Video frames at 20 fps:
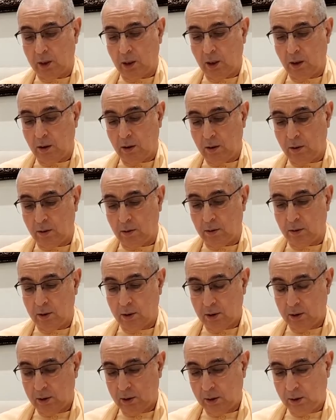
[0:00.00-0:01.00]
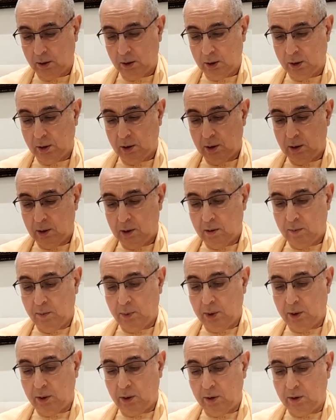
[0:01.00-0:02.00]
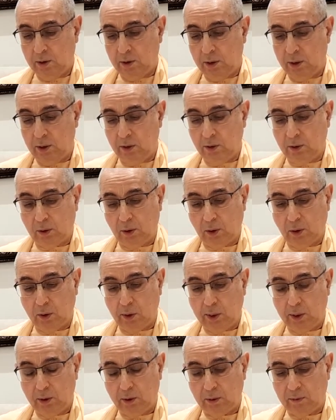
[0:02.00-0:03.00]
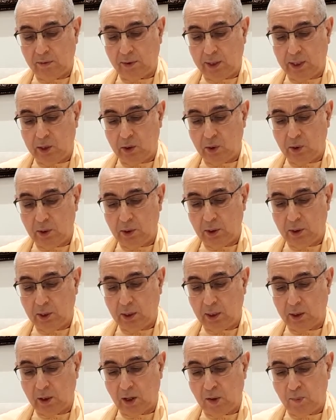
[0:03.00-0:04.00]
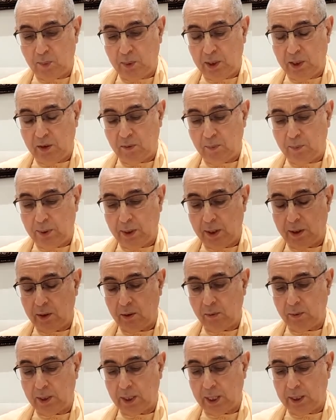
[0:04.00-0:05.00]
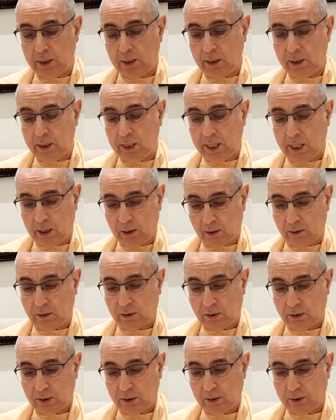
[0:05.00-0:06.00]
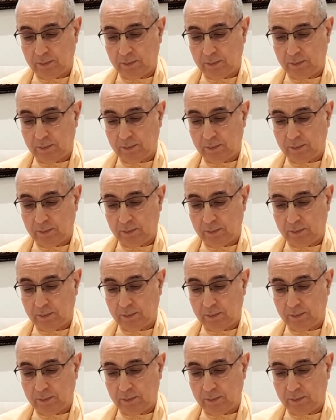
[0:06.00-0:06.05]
aho, because these glories of Vaikuntha cannot be compared with anything else.